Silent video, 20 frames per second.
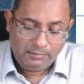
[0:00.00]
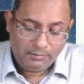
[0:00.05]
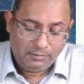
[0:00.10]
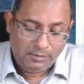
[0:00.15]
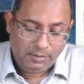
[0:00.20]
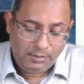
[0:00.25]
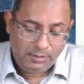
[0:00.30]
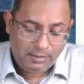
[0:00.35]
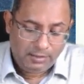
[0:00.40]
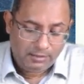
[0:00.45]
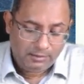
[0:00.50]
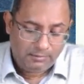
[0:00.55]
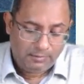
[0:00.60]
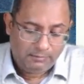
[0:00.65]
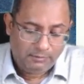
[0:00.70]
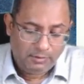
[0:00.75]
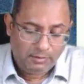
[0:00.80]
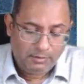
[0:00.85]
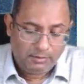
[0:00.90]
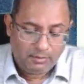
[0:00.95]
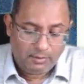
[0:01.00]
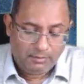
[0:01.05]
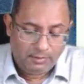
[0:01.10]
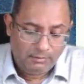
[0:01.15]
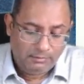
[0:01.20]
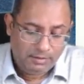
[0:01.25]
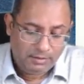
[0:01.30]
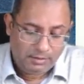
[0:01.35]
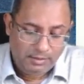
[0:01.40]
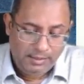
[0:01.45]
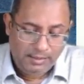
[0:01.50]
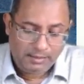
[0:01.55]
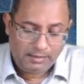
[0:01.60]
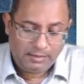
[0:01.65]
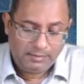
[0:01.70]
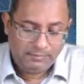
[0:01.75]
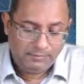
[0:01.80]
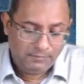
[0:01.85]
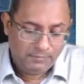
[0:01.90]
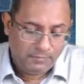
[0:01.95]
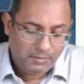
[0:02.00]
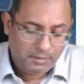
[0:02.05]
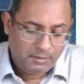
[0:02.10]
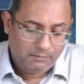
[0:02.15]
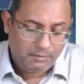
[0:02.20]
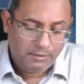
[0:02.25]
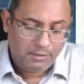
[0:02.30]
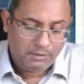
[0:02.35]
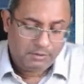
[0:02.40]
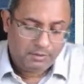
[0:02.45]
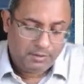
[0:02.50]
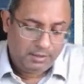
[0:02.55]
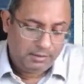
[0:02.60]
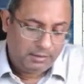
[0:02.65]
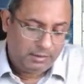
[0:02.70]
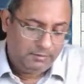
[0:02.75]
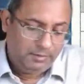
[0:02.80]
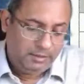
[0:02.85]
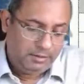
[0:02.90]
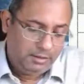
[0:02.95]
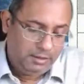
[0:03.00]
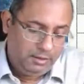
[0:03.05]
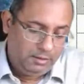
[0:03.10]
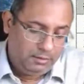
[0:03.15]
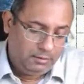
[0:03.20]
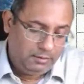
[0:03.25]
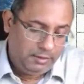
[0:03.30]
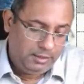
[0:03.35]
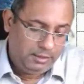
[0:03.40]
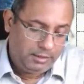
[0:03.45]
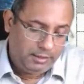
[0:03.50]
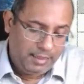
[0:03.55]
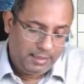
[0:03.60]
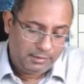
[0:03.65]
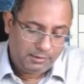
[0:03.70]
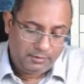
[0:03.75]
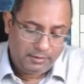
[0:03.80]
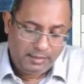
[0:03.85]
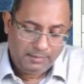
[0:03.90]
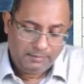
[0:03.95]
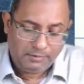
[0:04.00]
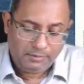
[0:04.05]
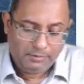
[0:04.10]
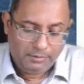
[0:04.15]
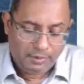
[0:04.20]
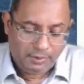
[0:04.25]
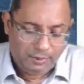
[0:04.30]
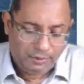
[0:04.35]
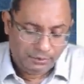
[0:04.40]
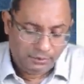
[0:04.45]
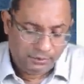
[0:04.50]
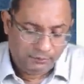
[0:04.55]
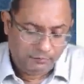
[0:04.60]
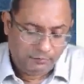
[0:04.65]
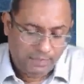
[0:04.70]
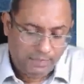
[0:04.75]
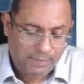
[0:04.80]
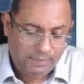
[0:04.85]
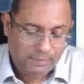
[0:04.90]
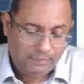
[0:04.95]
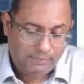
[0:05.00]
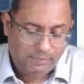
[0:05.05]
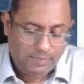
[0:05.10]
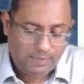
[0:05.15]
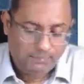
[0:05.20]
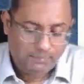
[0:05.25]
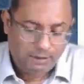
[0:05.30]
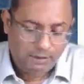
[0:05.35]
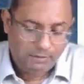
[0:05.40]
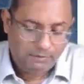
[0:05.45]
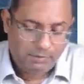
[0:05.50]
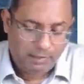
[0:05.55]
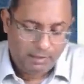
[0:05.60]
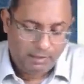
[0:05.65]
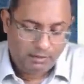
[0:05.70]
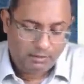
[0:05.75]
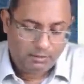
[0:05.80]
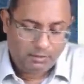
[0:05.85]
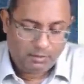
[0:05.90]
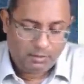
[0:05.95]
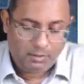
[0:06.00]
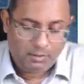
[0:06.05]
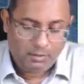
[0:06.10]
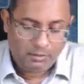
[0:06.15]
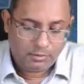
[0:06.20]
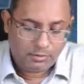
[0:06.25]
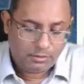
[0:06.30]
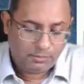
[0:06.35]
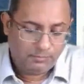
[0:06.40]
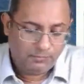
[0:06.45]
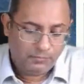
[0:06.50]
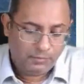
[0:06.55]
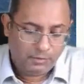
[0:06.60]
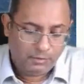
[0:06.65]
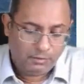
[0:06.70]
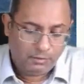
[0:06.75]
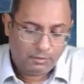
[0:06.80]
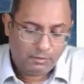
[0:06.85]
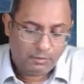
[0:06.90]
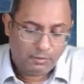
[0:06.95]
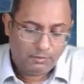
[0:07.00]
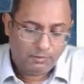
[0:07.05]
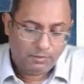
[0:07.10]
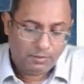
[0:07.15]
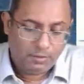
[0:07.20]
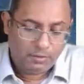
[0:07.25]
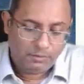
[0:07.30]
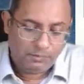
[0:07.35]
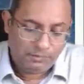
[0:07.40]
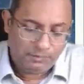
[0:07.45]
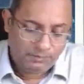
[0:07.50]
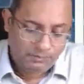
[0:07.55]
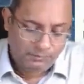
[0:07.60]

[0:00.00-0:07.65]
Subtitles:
So these are some of the common mistakes which students commit. See all these tax traps. So there are lots of tax traps spread across the whole book.